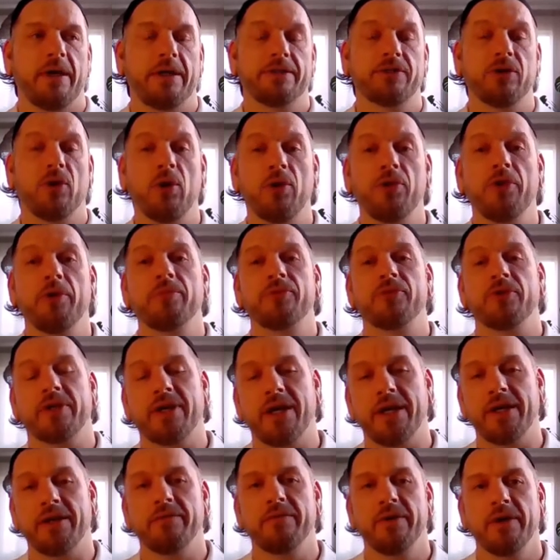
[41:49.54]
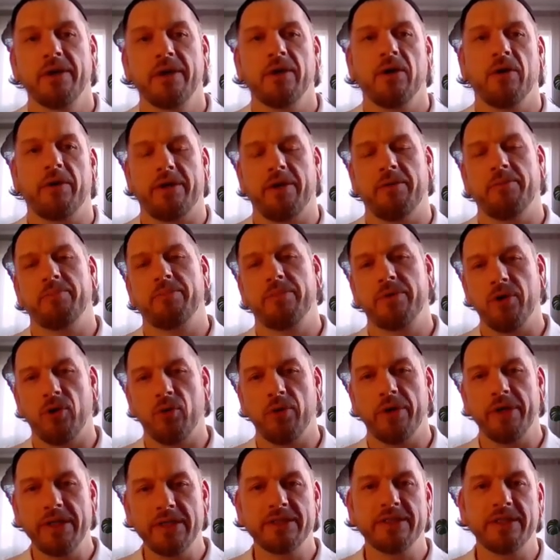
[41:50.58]
I told him to kind of
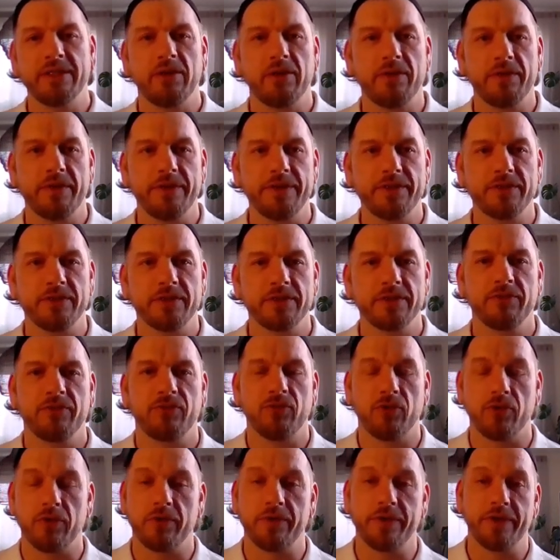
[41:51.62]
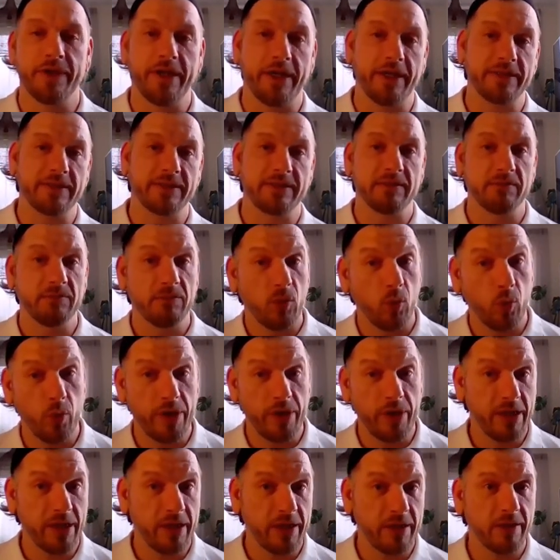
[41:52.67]
go easy on this for the next
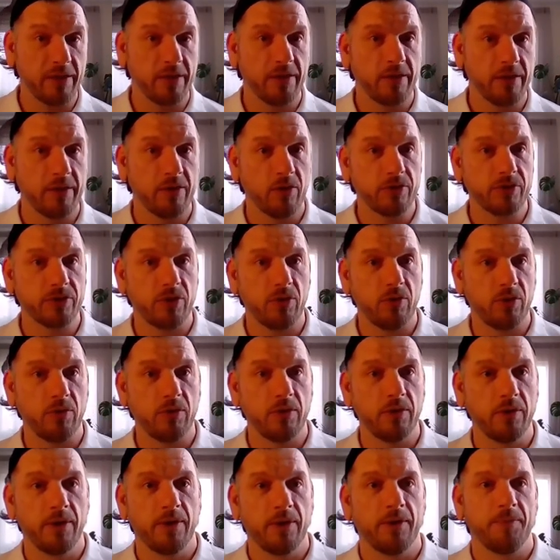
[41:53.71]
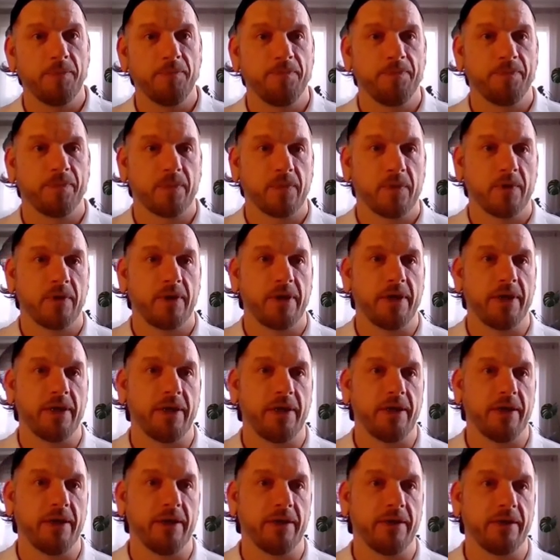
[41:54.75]
week or so.
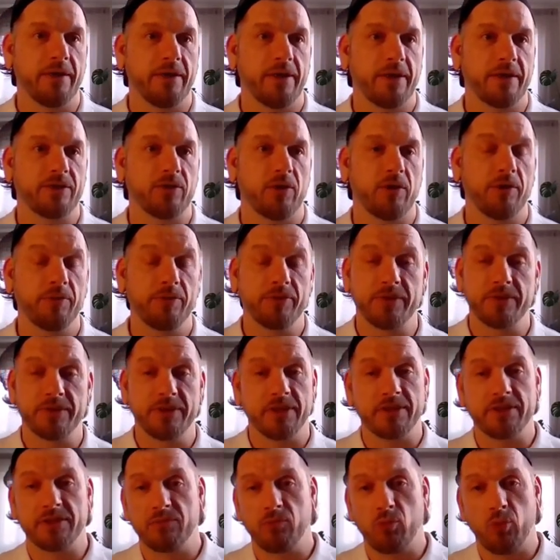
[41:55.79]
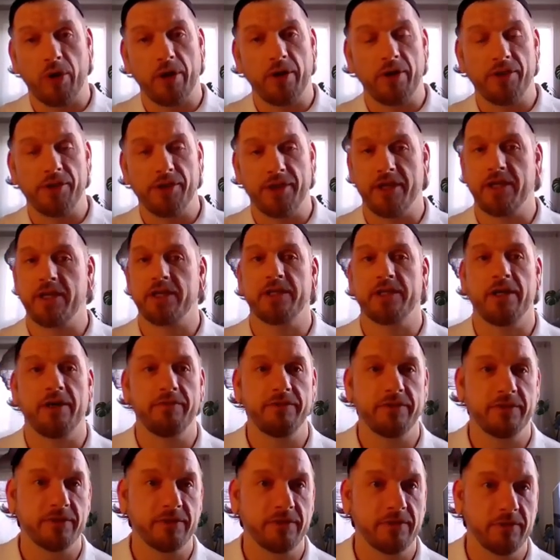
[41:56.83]
And I told him to just wear thick
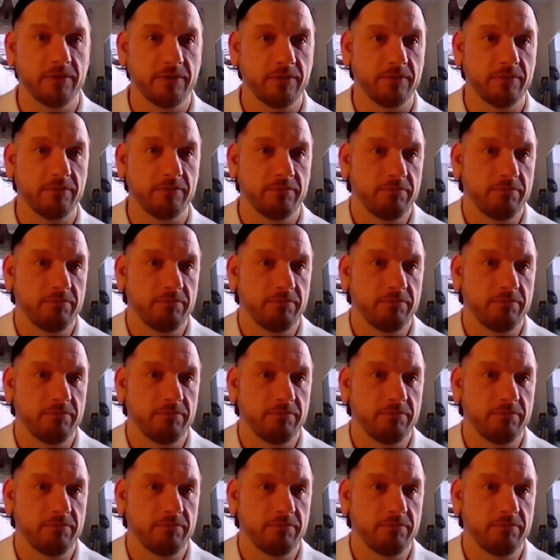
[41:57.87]
gloves.